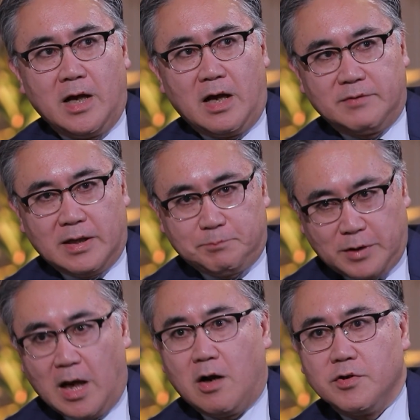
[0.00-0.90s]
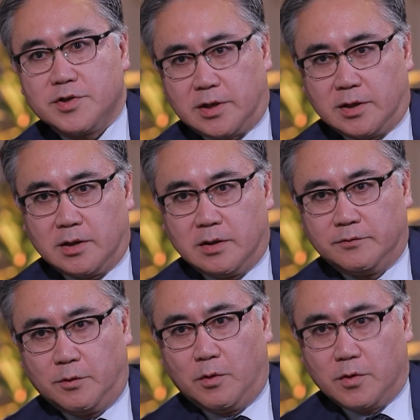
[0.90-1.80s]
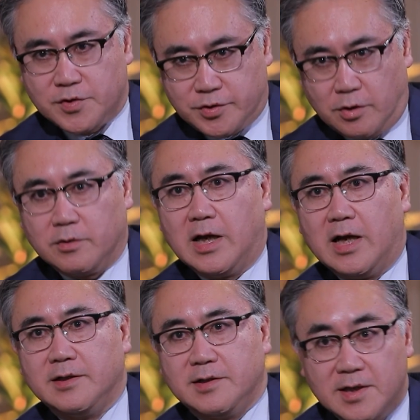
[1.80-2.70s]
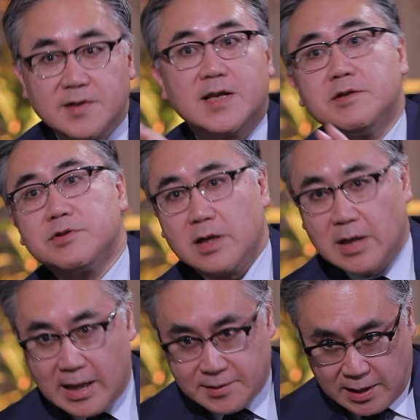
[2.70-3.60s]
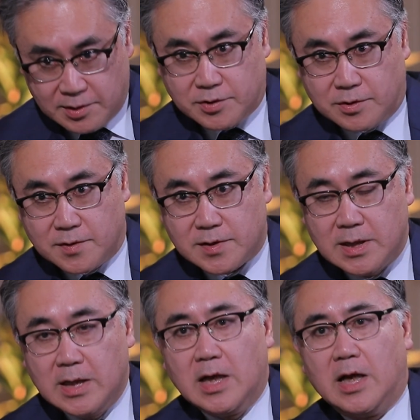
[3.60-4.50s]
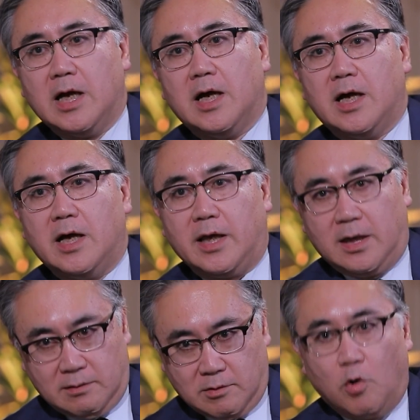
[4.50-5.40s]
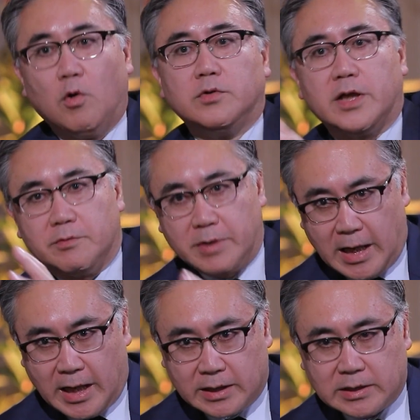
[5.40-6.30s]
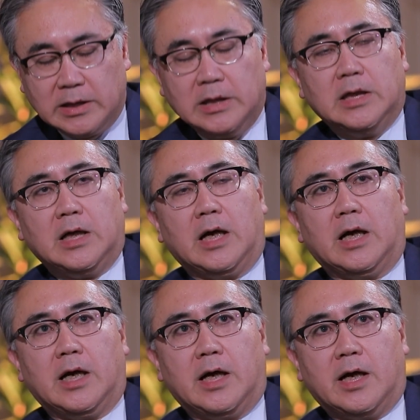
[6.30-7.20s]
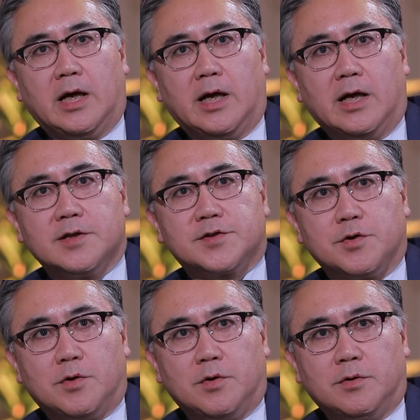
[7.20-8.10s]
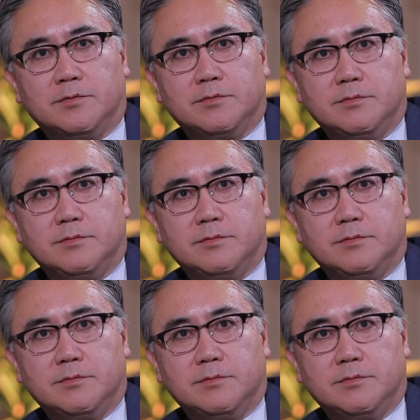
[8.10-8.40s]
have a priority for stronger decentralizations uh, in whole Iraq. Uh, so